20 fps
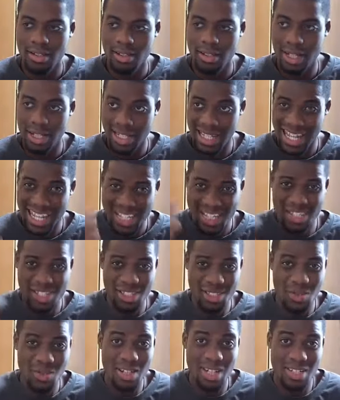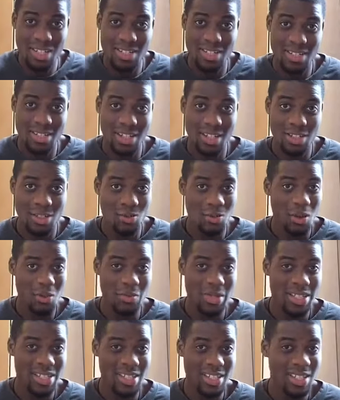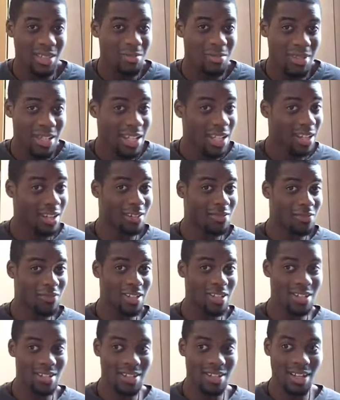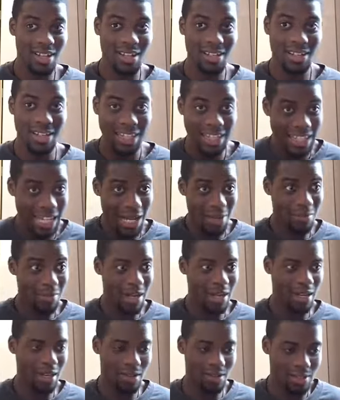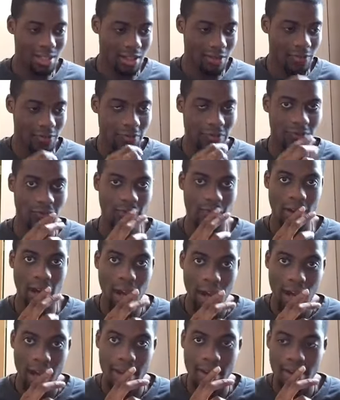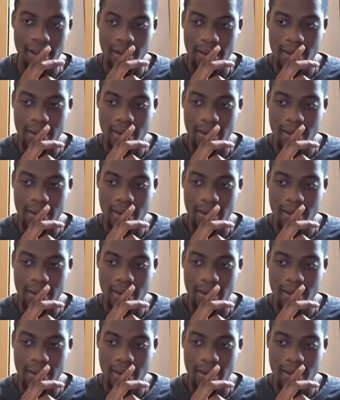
Like, as soon as she said, You won't be seeing me at the finish line, in that manner, I was like, Fuck.